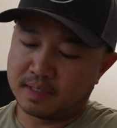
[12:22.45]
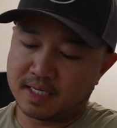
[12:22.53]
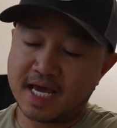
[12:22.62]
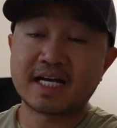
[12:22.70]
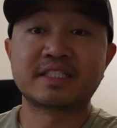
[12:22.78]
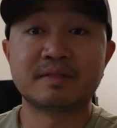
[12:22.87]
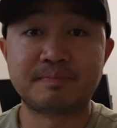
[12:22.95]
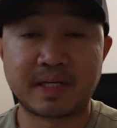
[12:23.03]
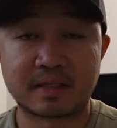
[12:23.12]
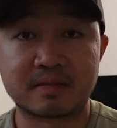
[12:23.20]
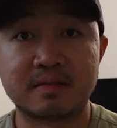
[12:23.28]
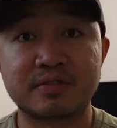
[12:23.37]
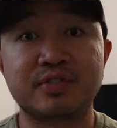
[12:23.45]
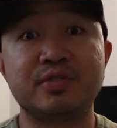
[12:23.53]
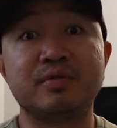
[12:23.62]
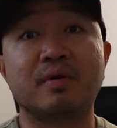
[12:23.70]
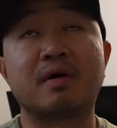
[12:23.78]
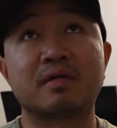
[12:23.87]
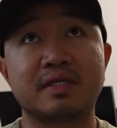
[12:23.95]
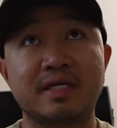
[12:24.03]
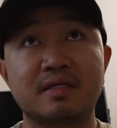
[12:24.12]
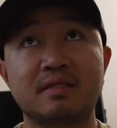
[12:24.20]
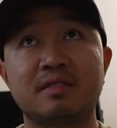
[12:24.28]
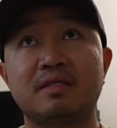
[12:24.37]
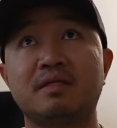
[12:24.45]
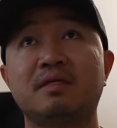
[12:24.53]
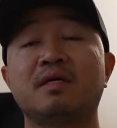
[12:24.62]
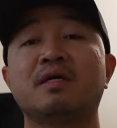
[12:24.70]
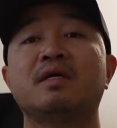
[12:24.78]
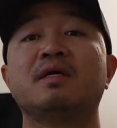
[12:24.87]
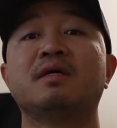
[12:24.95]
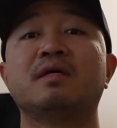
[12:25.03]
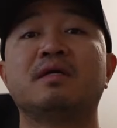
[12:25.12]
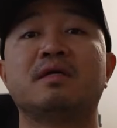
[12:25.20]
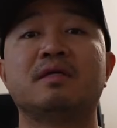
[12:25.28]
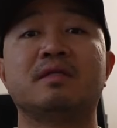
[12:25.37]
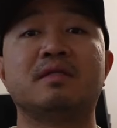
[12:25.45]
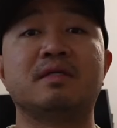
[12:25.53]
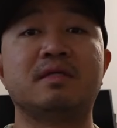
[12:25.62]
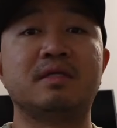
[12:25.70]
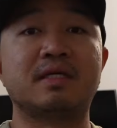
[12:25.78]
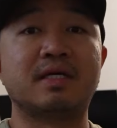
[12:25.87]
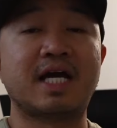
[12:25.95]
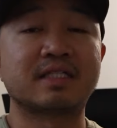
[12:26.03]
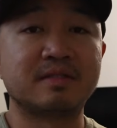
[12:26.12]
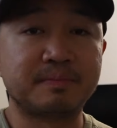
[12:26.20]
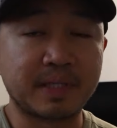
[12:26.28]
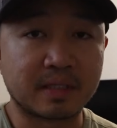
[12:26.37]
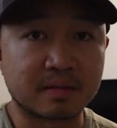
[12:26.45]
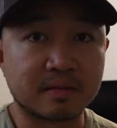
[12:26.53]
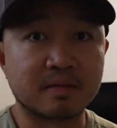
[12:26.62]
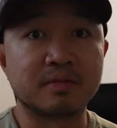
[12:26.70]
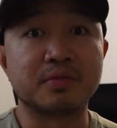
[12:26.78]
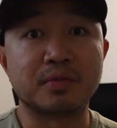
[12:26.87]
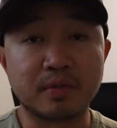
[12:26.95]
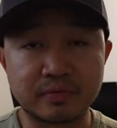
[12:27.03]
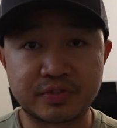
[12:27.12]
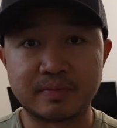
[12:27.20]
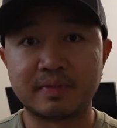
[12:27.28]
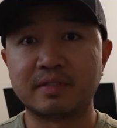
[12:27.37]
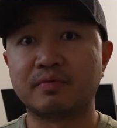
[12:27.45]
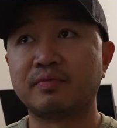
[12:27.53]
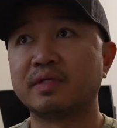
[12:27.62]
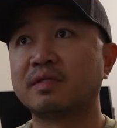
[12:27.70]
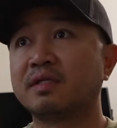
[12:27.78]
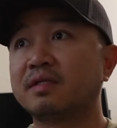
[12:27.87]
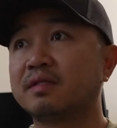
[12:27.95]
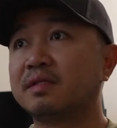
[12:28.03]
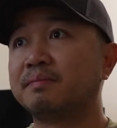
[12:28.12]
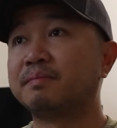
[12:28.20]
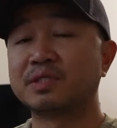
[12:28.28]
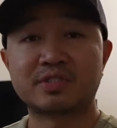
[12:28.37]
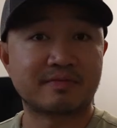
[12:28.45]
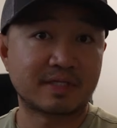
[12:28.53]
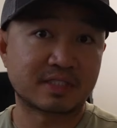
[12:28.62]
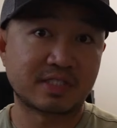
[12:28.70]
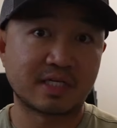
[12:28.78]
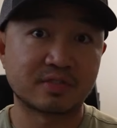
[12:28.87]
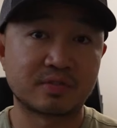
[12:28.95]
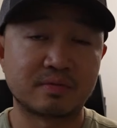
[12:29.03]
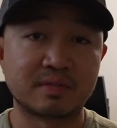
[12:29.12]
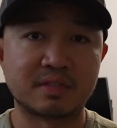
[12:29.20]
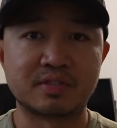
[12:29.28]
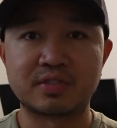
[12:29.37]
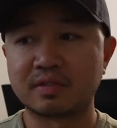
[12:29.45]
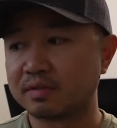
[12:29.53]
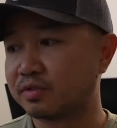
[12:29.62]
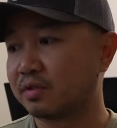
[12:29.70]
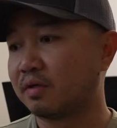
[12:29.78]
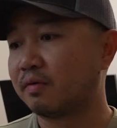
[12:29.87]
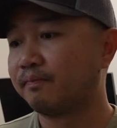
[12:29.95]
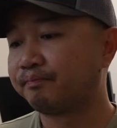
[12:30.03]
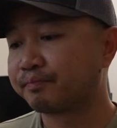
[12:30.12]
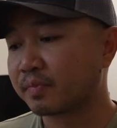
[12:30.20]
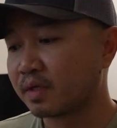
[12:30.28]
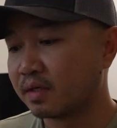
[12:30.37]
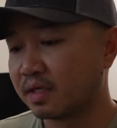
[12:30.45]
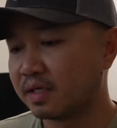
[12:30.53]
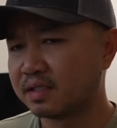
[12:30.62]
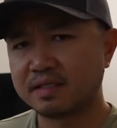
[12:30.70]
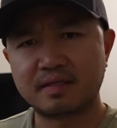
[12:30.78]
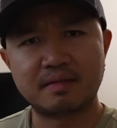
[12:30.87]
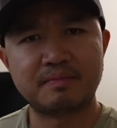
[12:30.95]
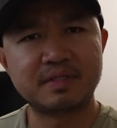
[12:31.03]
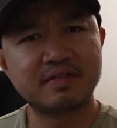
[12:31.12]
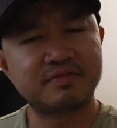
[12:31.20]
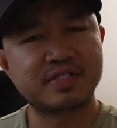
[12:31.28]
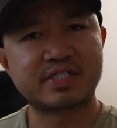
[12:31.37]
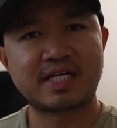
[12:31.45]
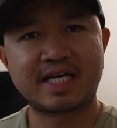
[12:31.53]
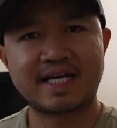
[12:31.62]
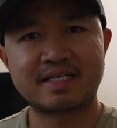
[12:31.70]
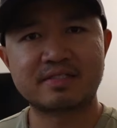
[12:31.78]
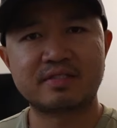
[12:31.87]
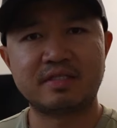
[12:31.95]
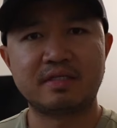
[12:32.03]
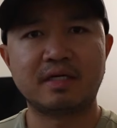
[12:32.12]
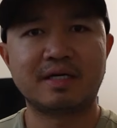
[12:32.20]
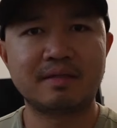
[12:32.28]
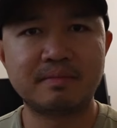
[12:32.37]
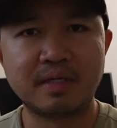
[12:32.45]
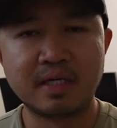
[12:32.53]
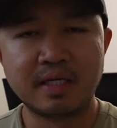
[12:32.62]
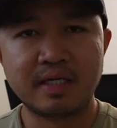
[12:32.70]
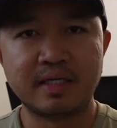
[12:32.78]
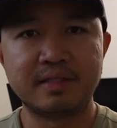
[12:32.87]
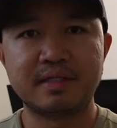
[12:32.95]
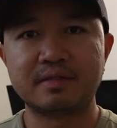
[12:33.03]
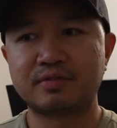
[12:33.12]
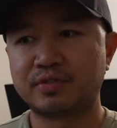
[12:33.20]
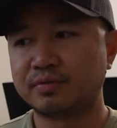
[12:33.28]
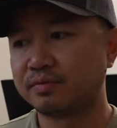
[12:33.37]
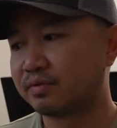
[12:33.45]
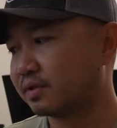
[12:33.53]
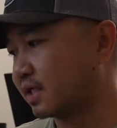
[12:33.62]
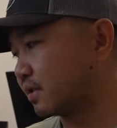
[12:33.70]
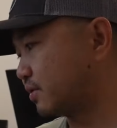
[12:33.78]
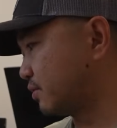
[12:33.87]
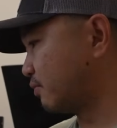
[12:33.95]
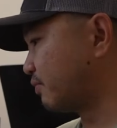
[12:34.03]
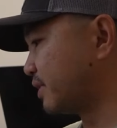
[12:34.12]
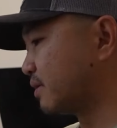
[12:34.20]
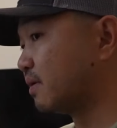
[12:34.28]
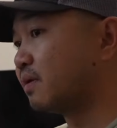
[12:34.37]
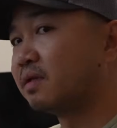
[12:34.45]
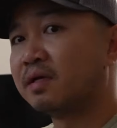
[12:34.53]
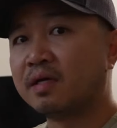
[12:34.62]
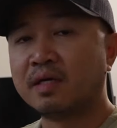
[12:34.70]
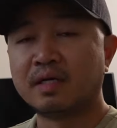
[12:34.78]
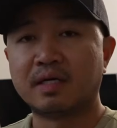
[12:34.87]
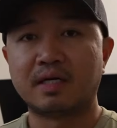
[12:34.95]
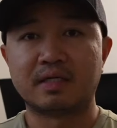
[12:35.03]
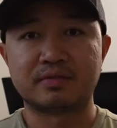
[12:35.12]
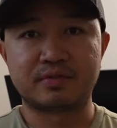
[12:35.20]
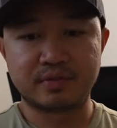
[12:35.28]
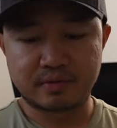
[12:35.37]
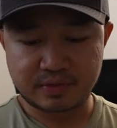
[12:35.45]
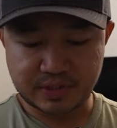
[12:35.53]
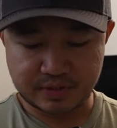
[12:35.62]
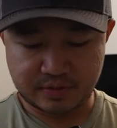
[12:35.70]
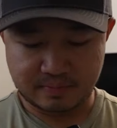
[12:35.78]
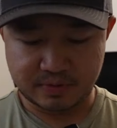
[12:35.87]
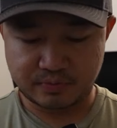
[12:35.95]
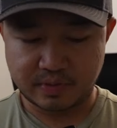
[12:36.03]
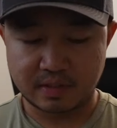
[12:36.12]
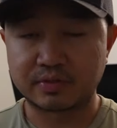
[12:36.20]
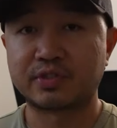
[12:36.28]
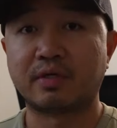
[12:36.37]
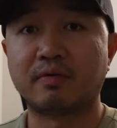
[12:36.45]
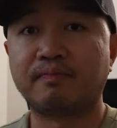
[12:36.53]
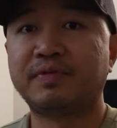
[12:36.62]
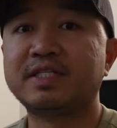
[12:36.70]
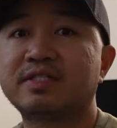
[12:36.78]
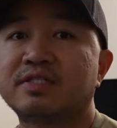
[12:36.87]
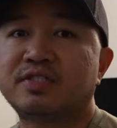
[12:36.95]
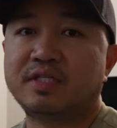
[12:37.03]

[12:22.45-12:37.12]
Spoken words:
active pedals, you are getting the Active Pedal Ultimate with a bunch of accessories. So, and I believe this has the hub in it to connect your wheel to your system as well. So this is